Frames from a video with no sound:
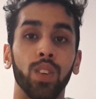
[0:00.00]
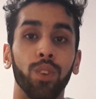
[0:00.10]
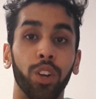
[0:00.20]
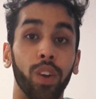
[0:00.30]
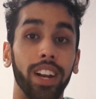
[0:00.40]

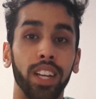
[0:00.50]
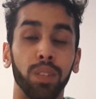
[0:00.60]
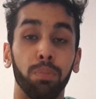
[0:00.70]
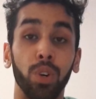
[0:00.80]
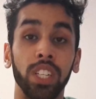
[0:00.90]
regret
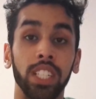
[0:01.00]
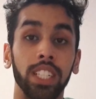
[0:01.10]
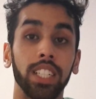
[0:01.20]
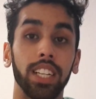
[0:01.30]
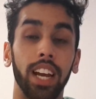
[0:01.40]

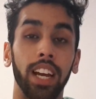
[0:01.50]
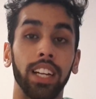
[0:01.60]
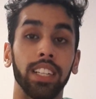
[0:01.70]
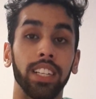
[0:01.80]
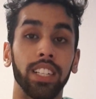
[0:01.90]
poison
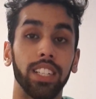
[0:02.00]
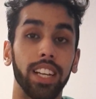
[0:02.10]
and it